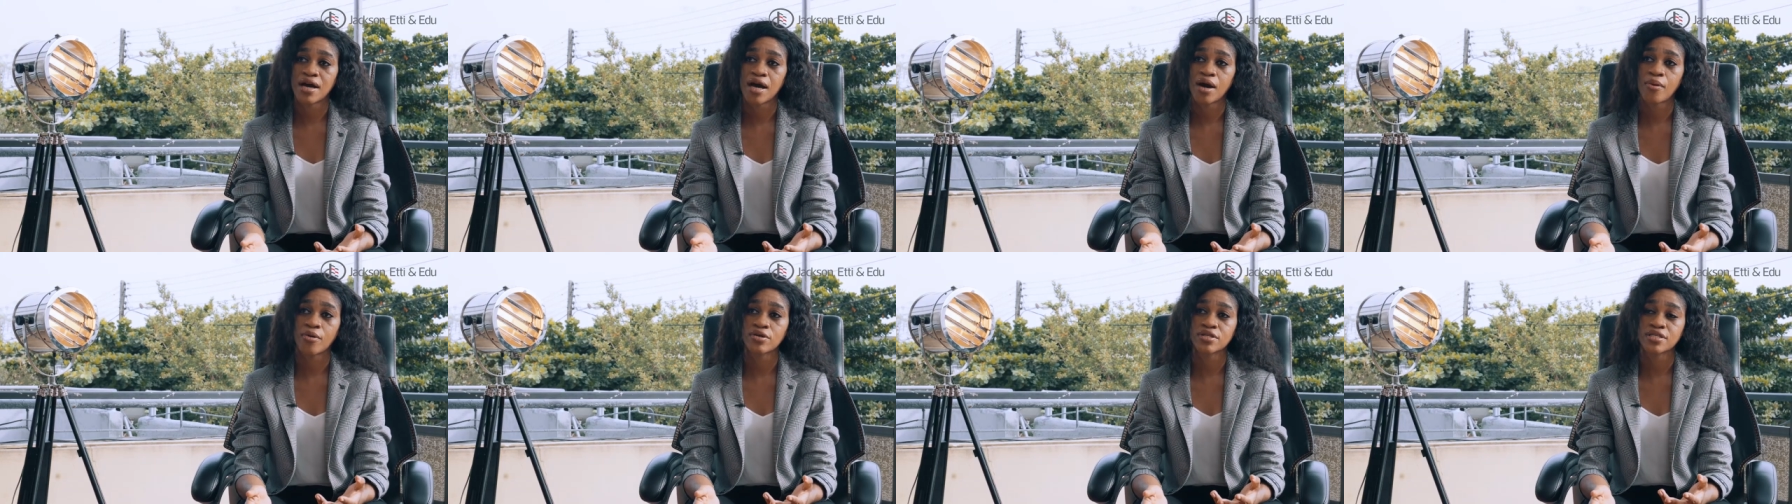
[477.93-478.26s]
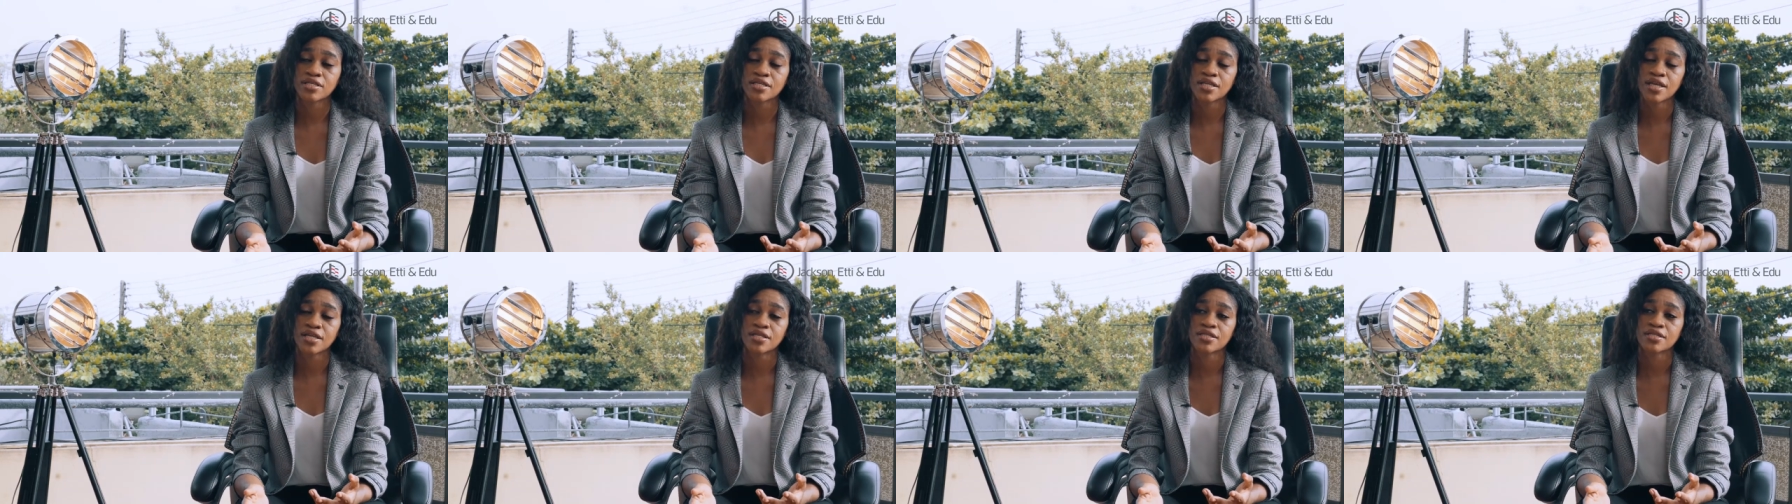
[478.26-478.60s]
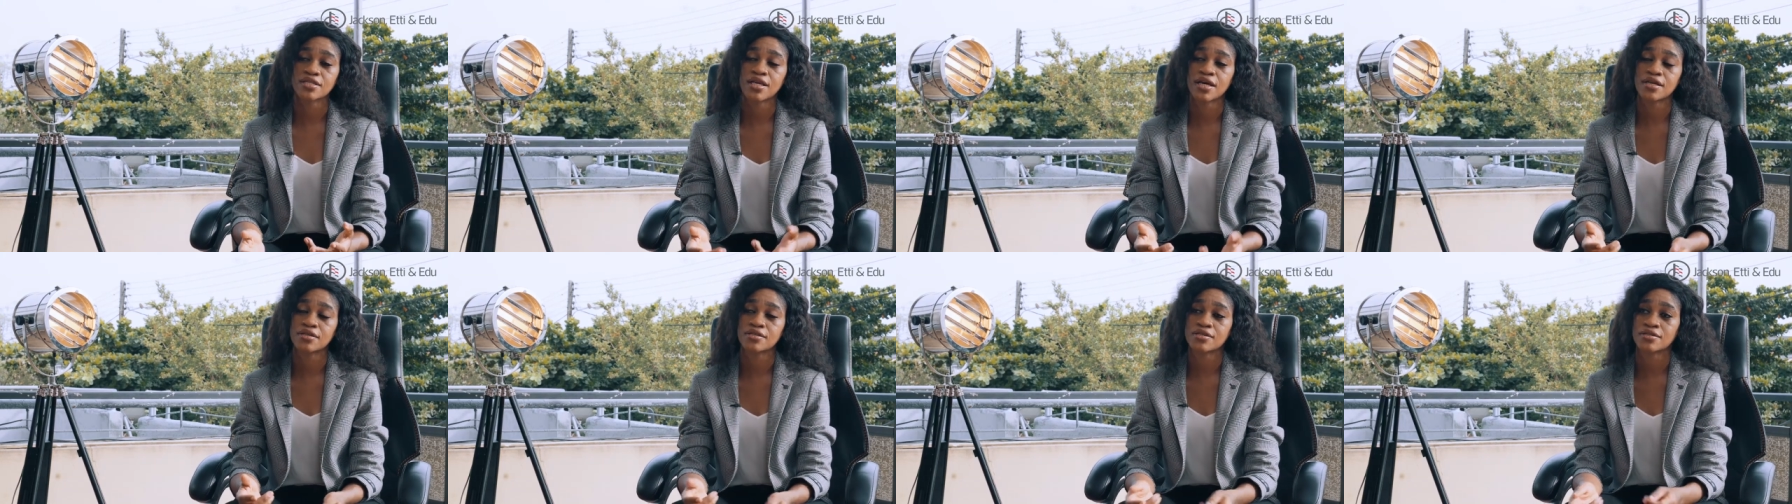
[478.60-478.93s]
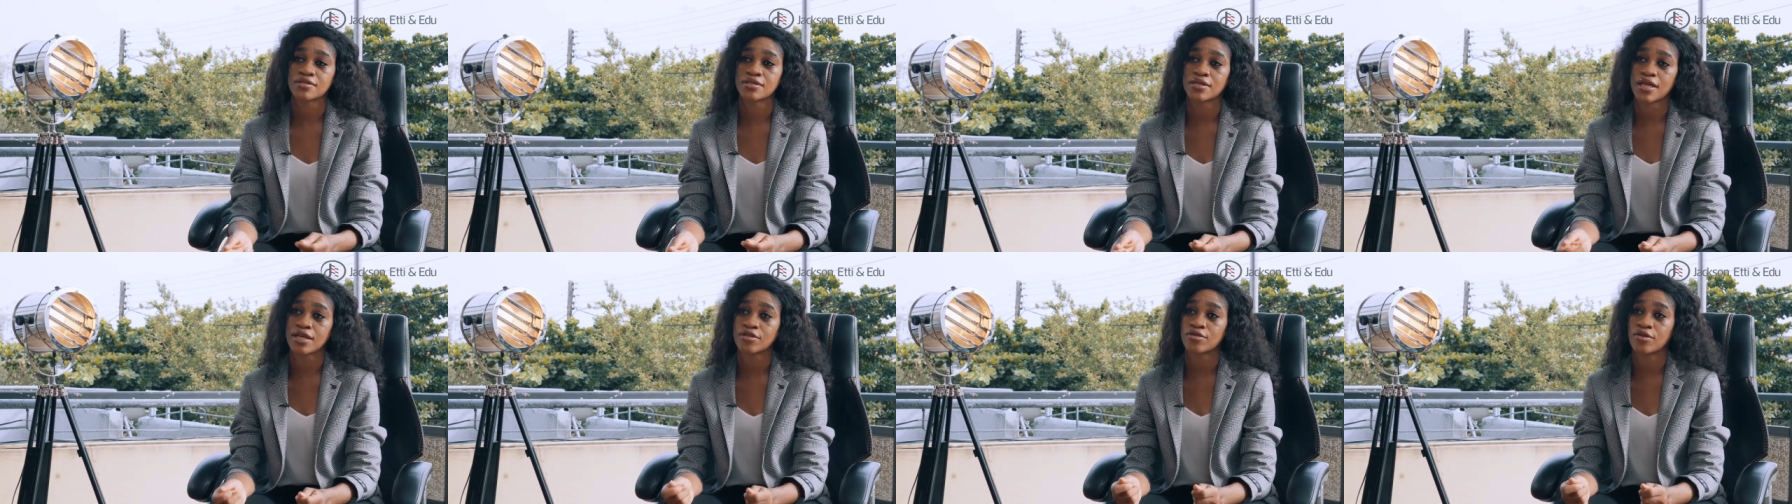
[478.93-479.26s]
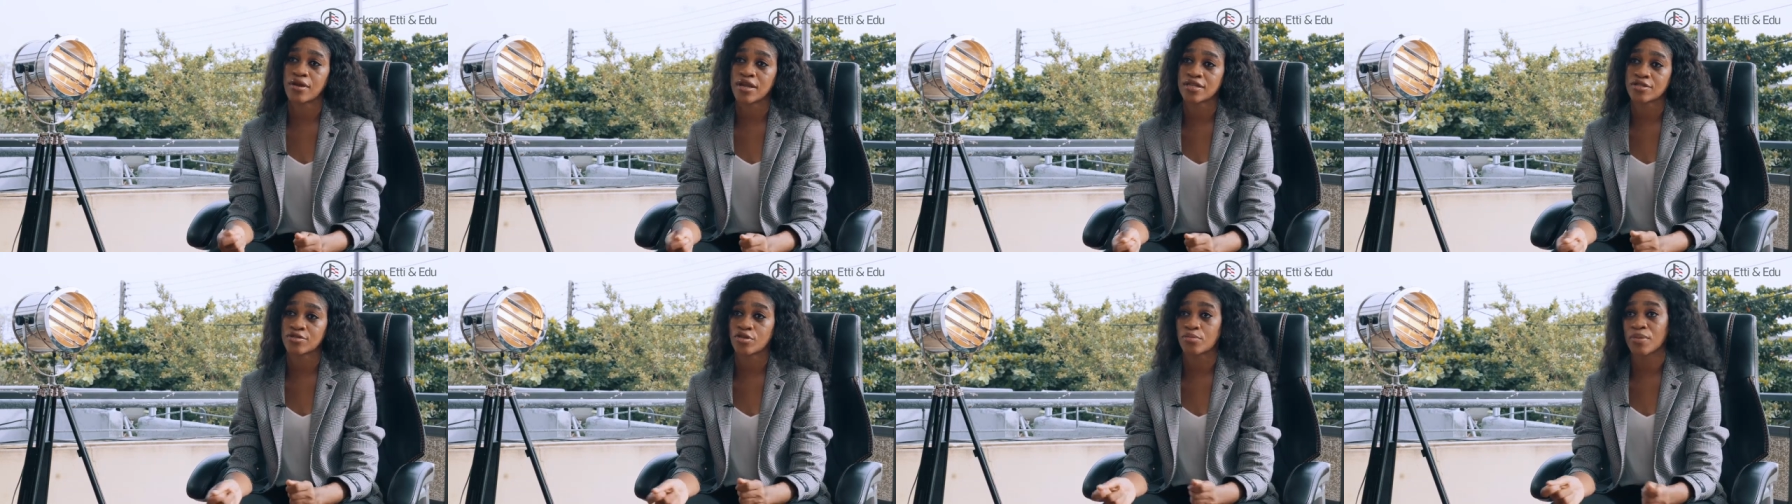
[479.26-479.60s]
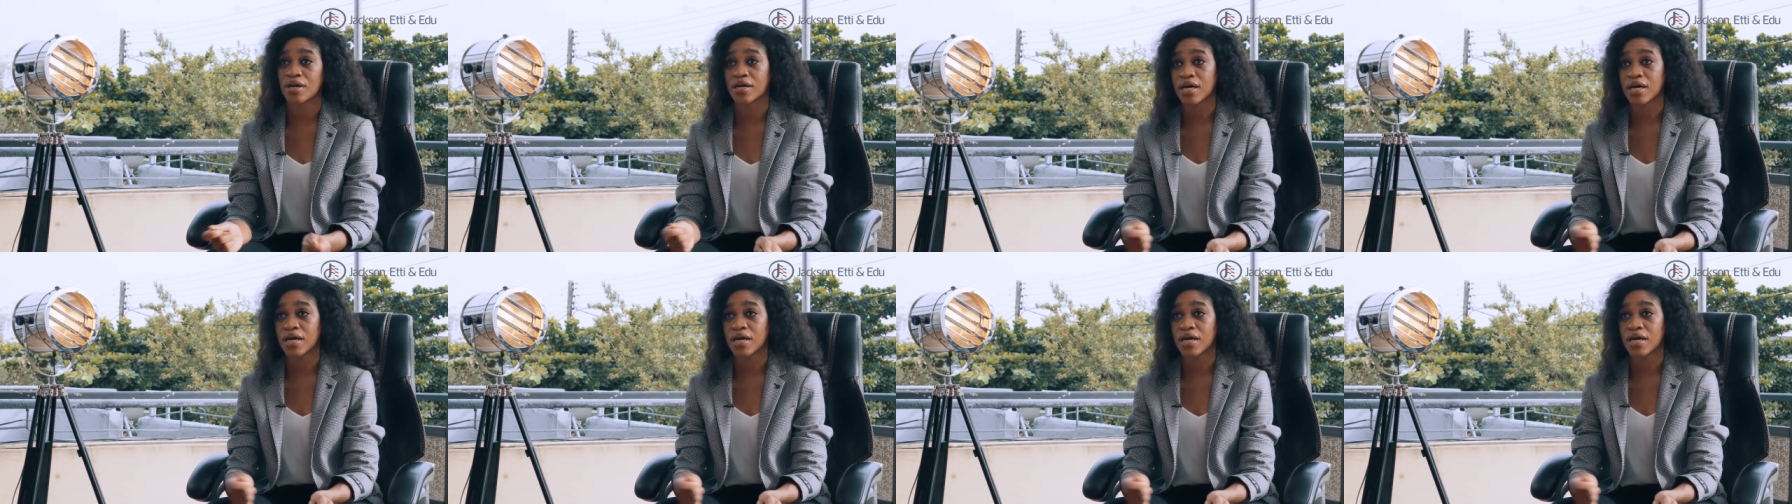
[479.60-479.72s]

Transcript: I want to get dollars in them